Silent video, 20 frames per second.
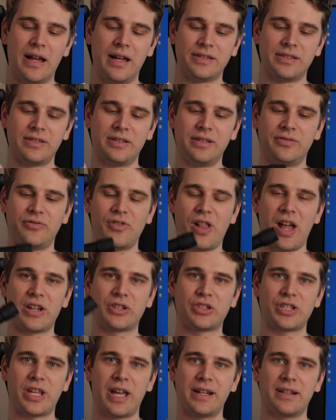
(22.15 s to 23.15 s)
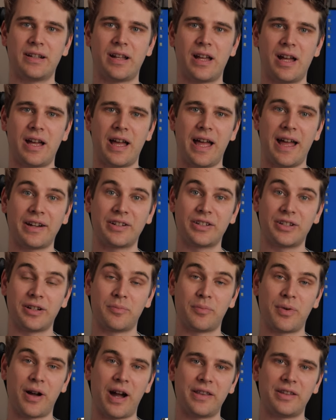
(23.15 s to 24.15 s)
So this flashlight, I actually
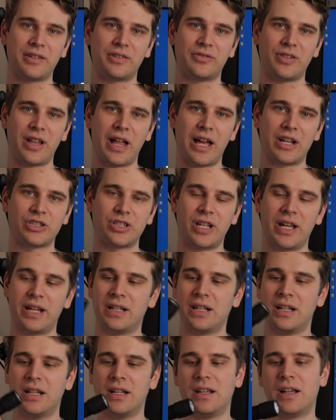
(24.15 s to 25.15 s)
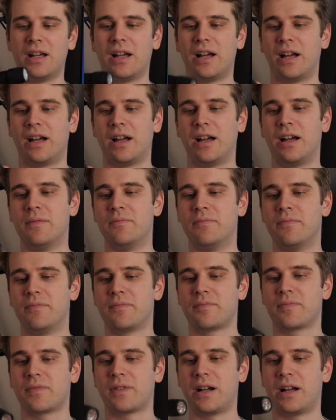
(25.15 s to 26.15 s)
didn't buy this flashlight. Kind
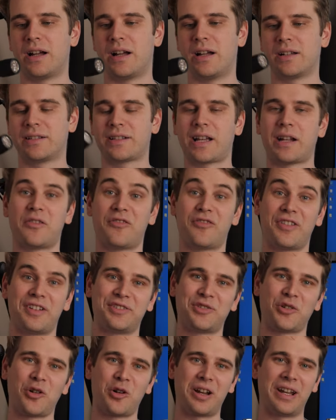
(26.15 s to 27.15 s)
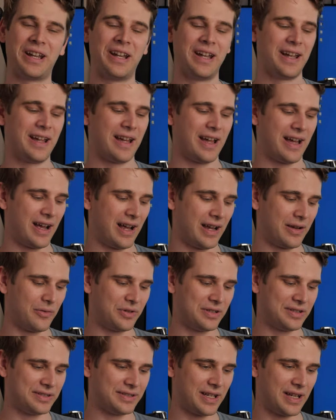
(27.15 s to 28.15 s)
of a funny story. I
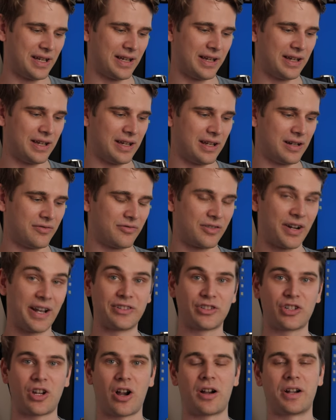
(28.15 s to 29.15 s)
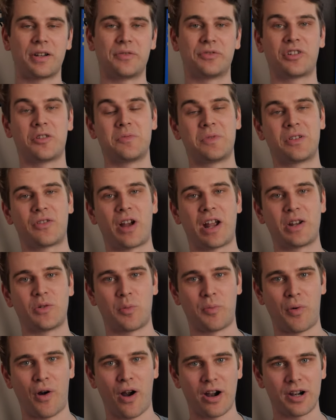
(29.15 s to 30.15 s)
was in a friend's car. He was giving me a ride to
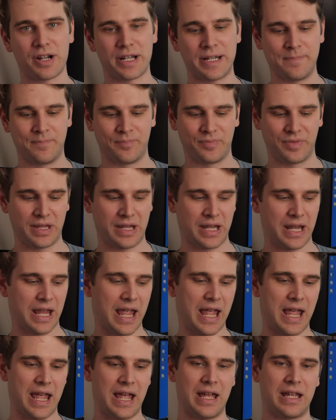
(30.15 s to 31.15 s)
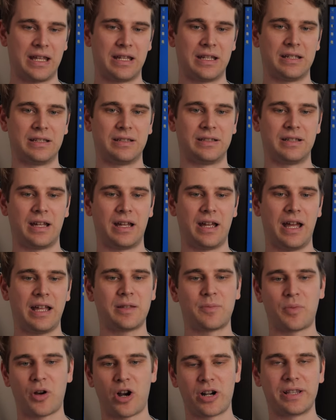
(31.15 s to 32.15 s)
a party, and at
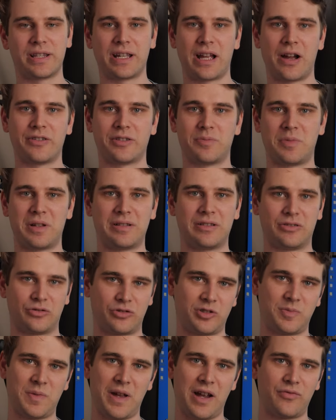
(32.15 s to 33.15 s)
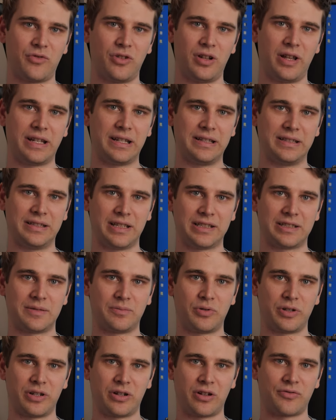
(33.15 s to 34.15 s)
the party the guy was a bit disrespectful. Like, he said some
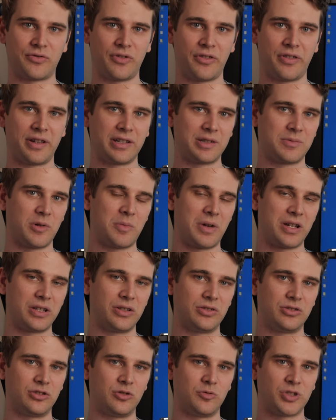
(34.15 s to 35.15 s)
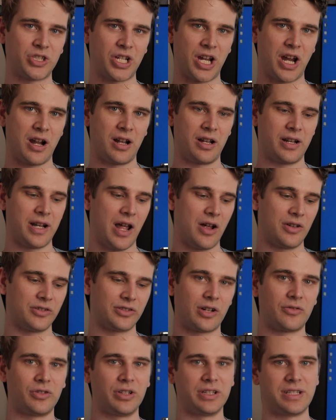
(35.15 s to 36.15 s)
pretty hurtful things about my YouTube channel and how it's
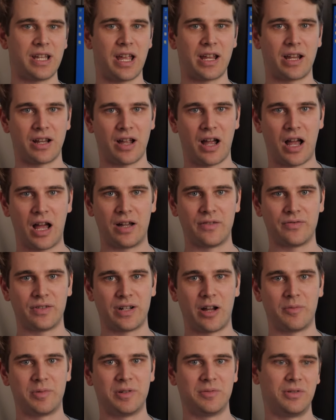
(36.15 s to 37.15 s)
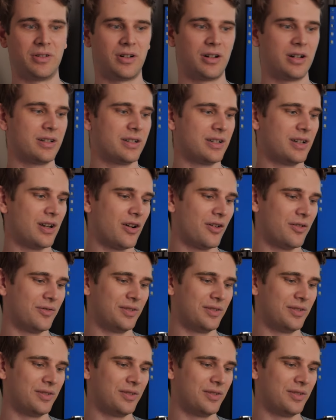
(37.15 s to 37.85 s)
not really taking off and how people aren't, you know,